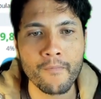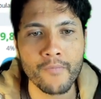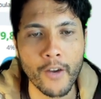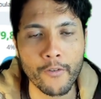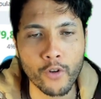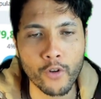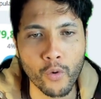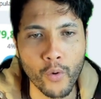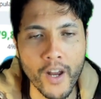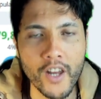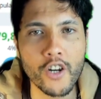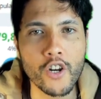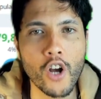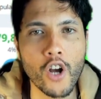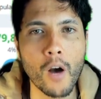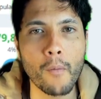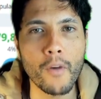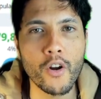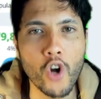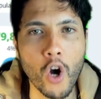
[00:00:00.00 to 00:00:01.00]
have created
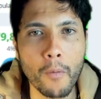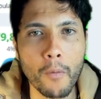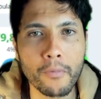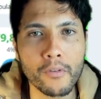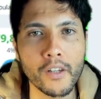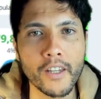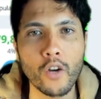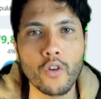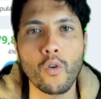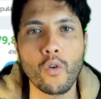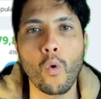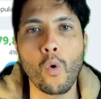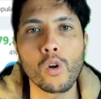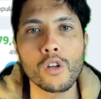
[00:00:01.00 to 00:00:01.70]
a monopoly on all